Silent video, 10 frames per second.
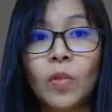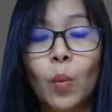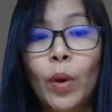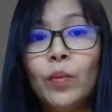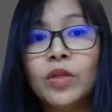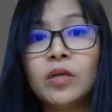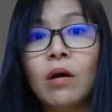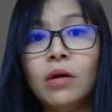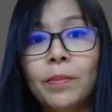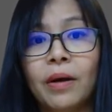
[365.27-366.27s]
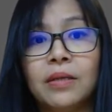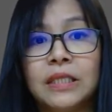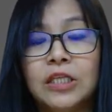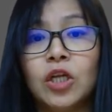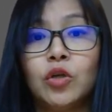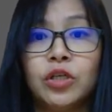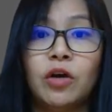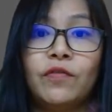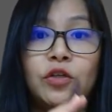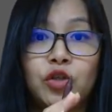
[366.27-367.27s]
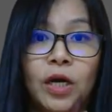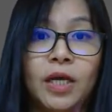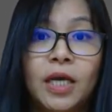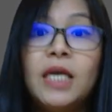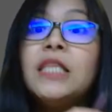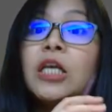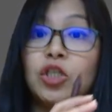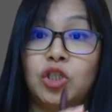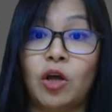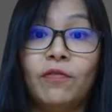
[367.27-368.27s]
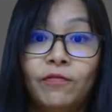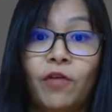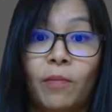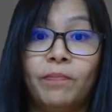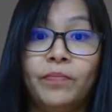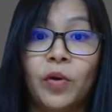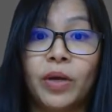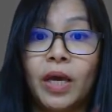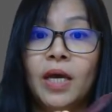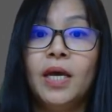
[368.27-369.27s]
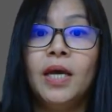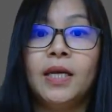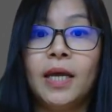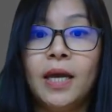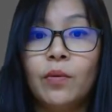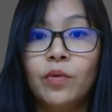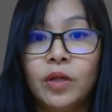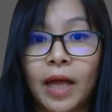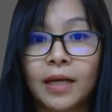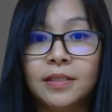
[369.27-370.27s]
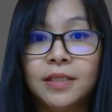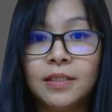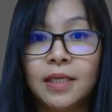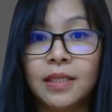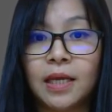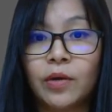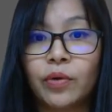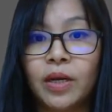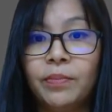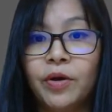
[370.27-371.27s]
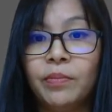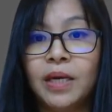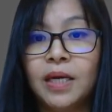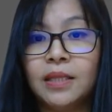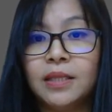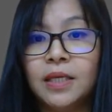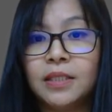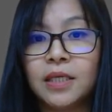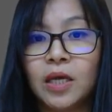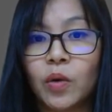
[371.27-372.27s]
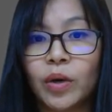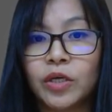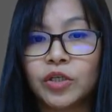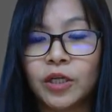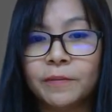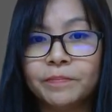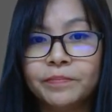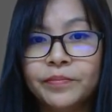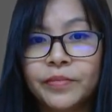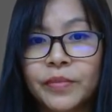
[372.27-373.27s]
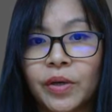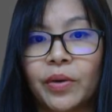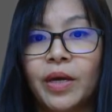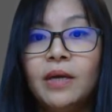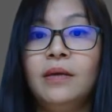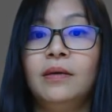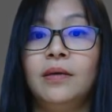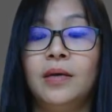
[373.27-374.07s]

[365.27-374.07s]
when we talk about a dissolution of a drug in a salt form, okay, they will exist in equilibrium in this equation, okay.